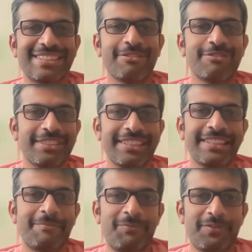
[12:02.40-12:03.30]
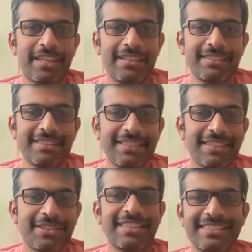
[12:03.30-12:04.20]
of,
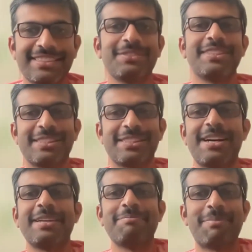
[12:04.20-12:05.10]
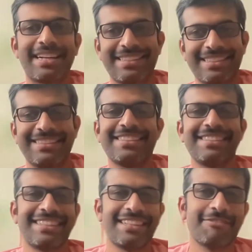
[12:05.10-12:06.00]
okay, this is not impact
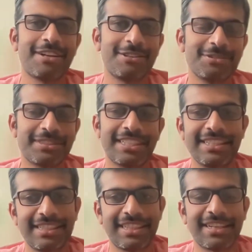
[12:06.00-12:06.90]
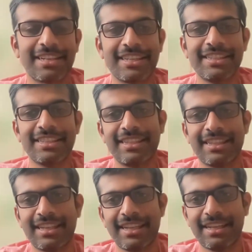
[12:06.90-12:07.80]
if I use it here.
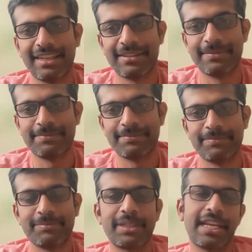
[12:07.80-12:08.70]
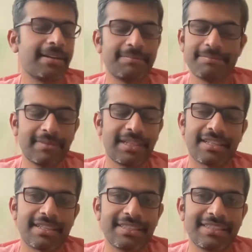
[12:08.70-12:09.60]
But yeah,
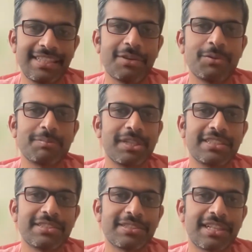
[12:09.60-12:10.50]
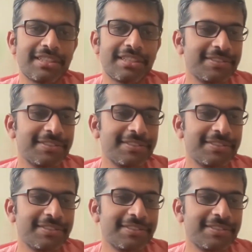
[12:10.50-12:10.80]
that was my initial thought, though.